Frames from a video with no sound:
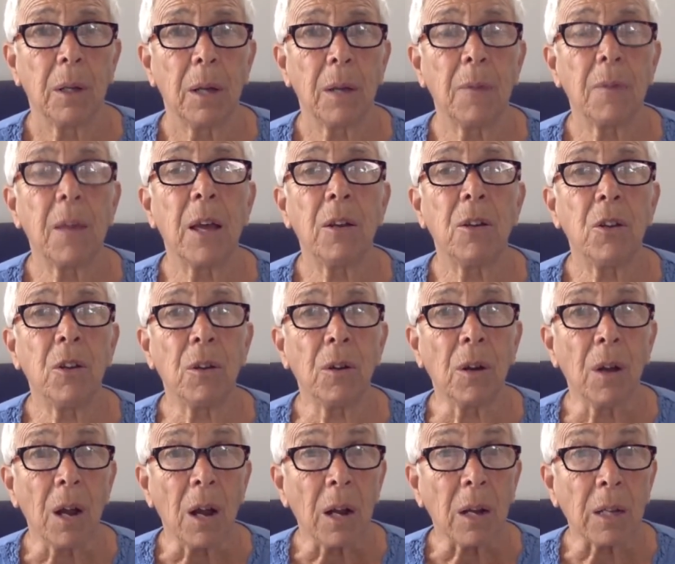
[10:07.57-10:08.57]
And then
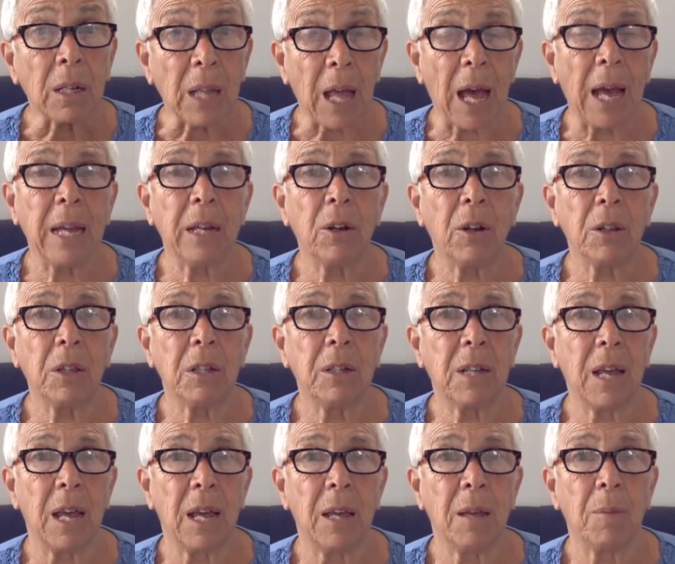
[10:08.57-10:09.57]
you're lying on the
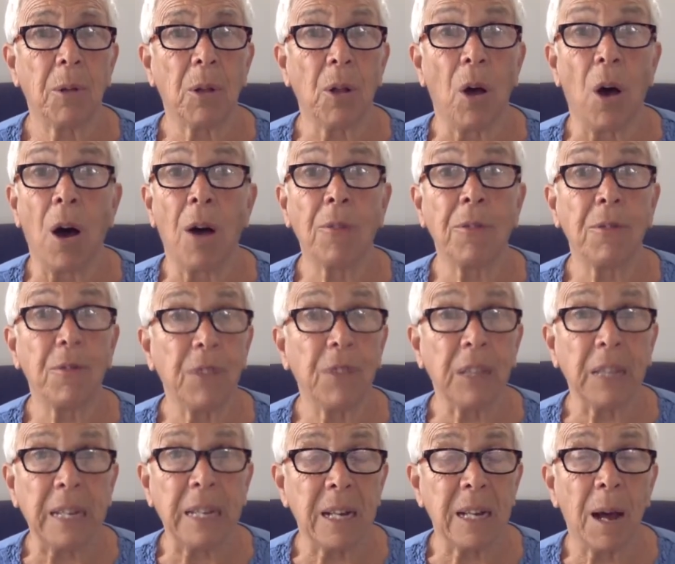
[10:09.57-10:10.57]
table, often
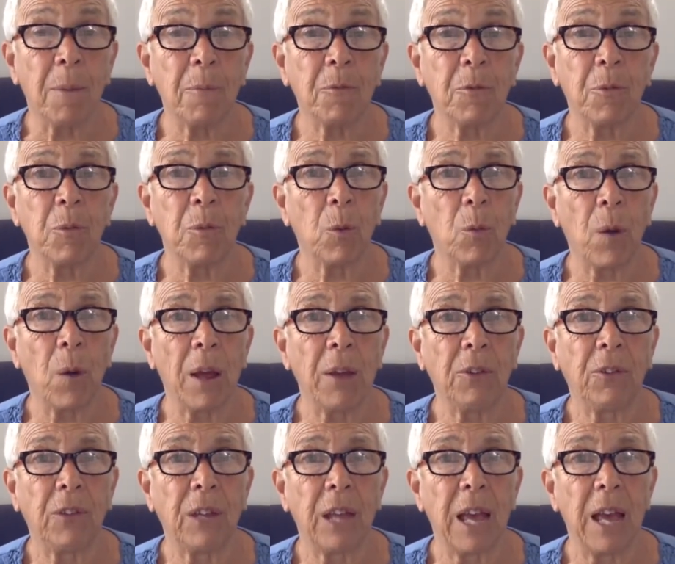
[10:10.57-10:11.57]
feeling numb from the
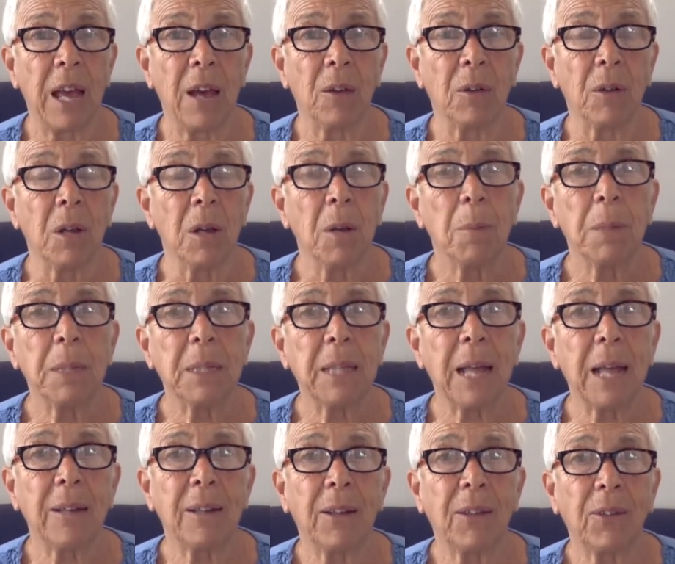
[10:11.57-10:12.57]
waist down. But
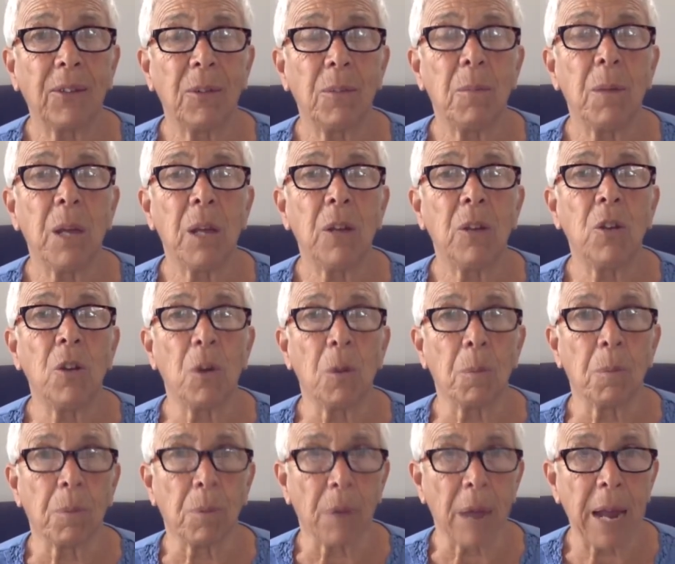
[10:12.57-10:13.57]
that doesn't mean
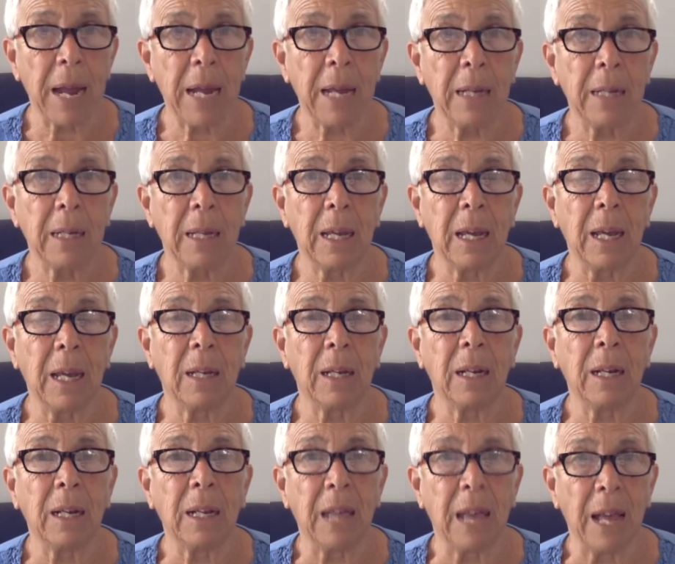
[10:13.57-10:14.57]
your brain can't
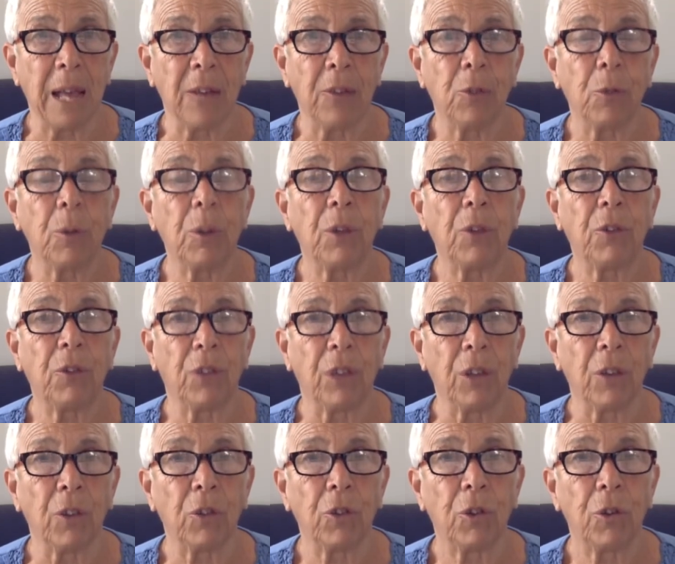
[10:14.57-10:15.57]
engage with the
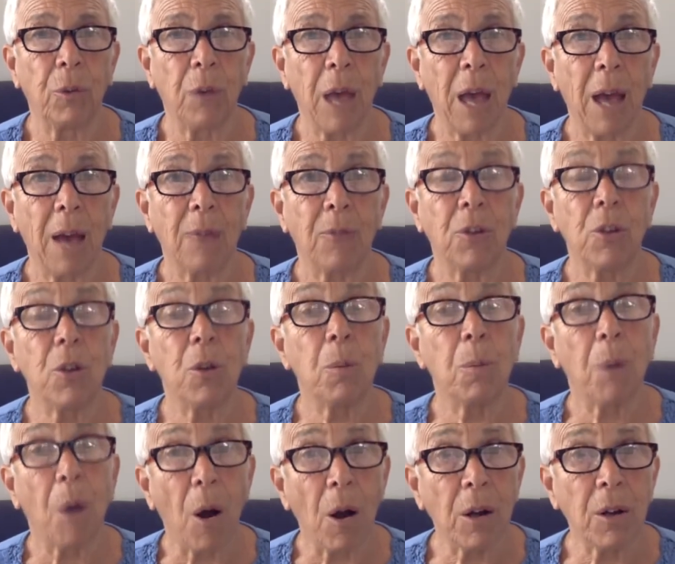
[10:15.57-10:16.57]
skills you have, or your
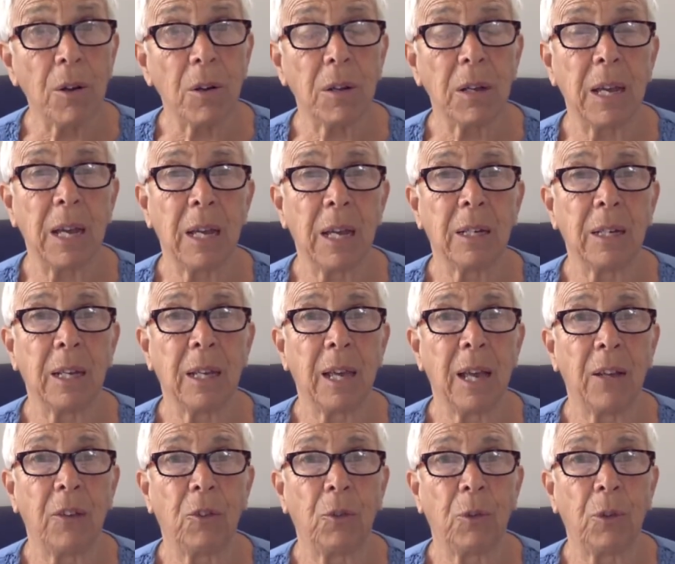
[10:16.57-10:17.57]
partner can't
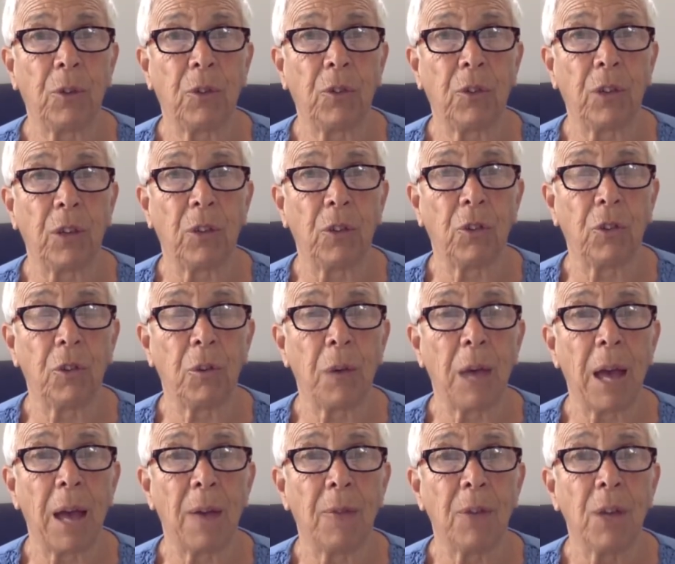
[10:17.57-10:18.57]
engage with the skills you
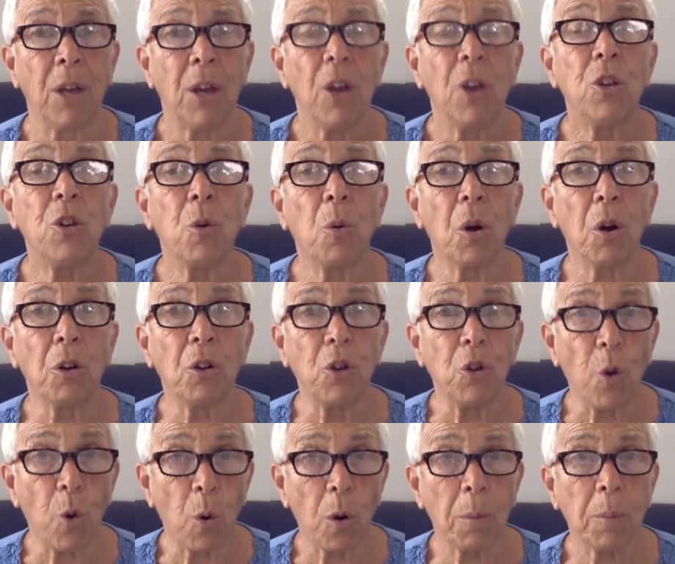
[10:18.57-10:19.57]
have. You are
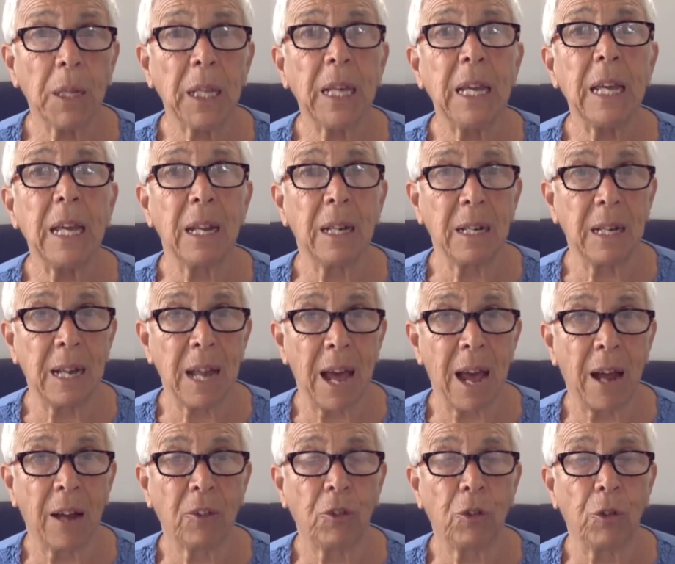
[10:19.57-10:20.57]
normally and
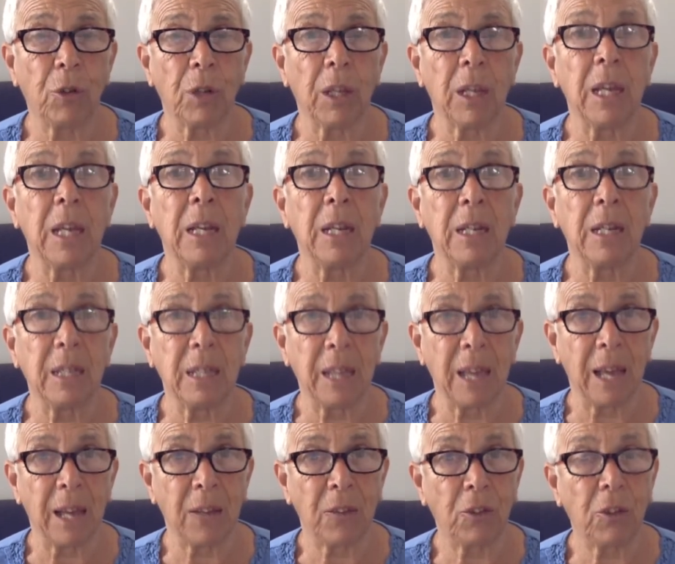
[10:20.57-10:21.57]
naturally
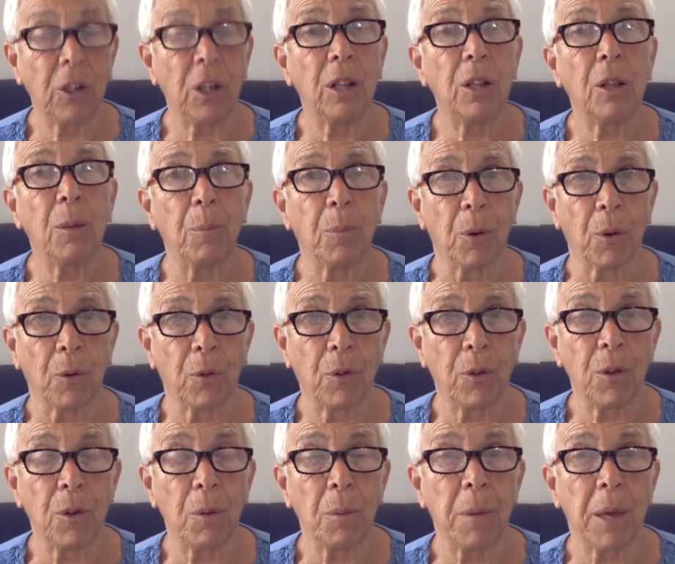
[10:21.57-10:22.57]
engaging in the birth of
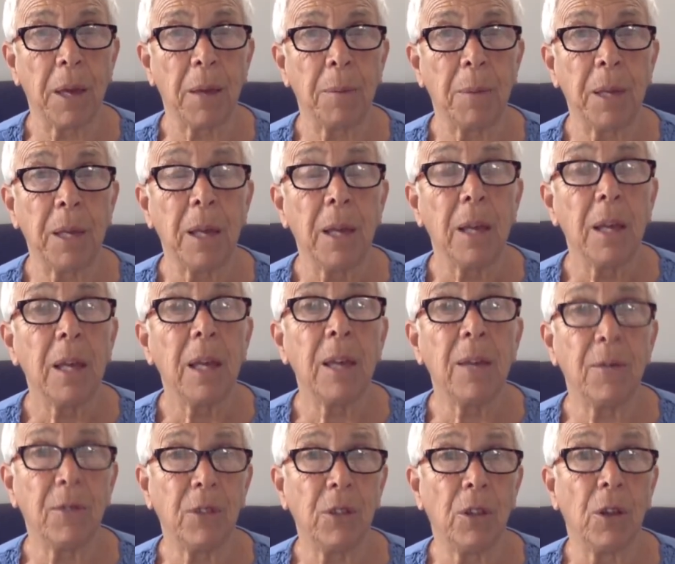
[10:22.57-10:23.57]
your baby,
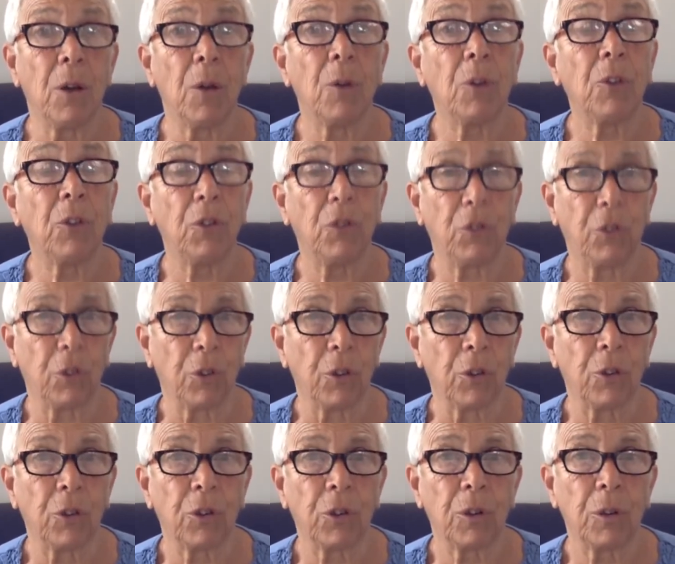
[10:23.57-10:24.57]
even though it's a
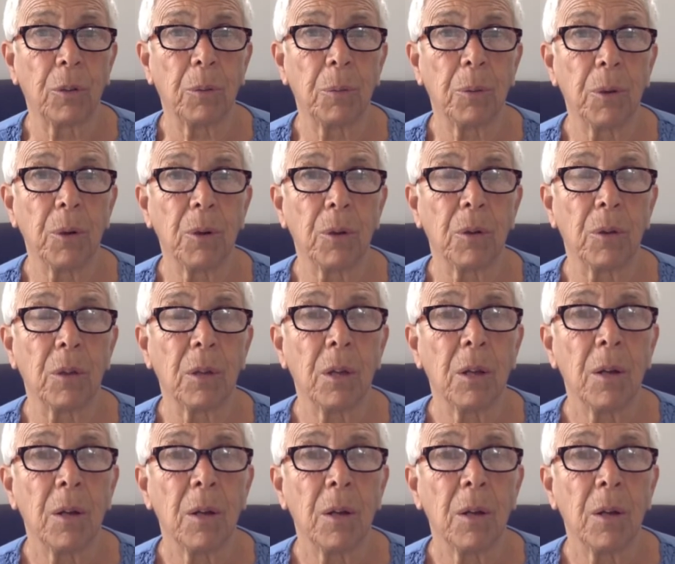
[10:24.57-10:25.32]
surgical birth.